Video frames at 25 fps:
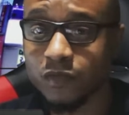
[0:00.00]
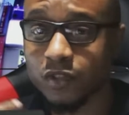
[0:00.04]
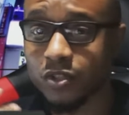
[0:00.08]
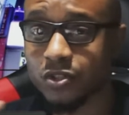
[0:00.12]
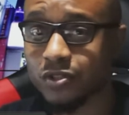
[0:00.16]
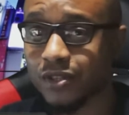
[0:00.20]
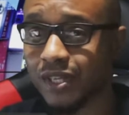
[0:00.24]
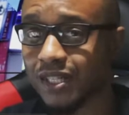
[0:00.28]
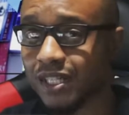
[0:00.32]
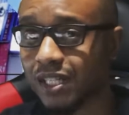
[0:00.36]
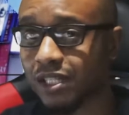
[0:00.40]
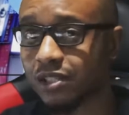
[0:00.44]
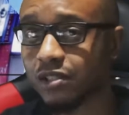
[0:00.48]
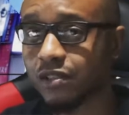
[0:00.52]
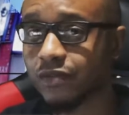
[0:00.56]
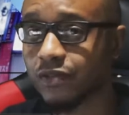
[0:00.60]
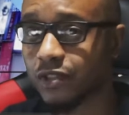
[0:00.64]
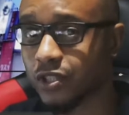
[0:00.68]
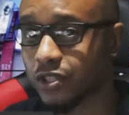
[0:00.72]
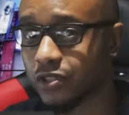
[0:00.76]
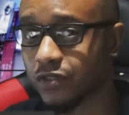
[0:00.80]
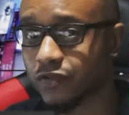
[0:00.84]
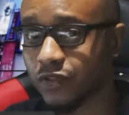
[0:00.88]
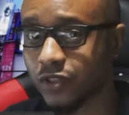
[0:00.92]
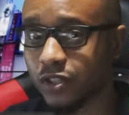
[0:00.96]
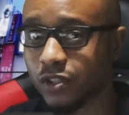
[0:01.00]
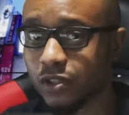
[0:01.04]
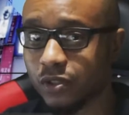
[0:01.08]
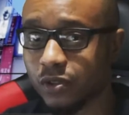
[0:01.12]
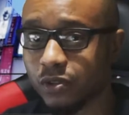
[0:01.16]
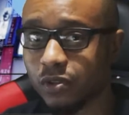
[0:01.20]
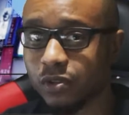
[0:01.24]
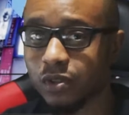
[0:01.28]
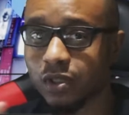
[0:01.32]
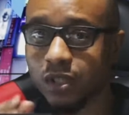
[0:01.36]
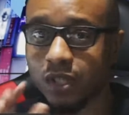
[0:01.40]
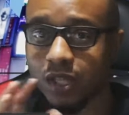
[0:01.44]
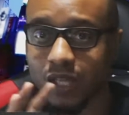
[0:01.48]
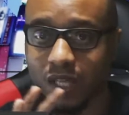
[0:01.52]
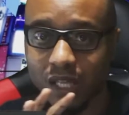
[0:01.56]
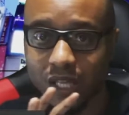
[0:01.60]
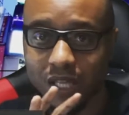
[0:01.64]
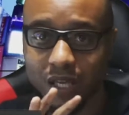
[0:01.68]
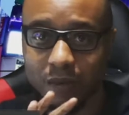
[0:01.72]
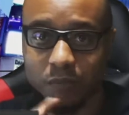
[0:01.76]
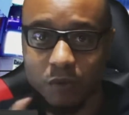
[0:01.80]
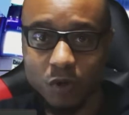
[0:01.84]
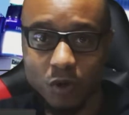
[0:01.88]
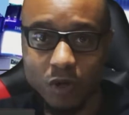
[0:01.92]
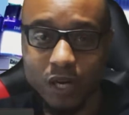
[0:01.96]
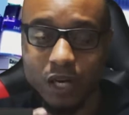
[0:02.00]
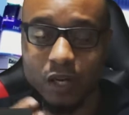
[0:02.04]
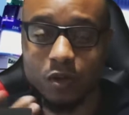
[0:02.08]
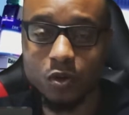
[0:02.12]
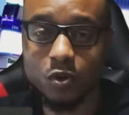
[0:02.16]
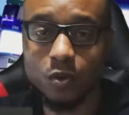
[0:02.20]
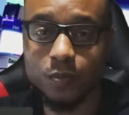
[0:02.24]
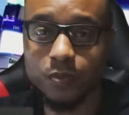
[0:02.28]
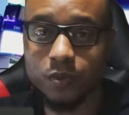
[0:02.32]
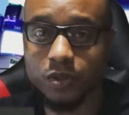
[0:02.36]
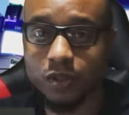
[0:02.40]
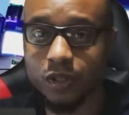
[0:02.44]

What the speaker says: So at the end of this video, I hope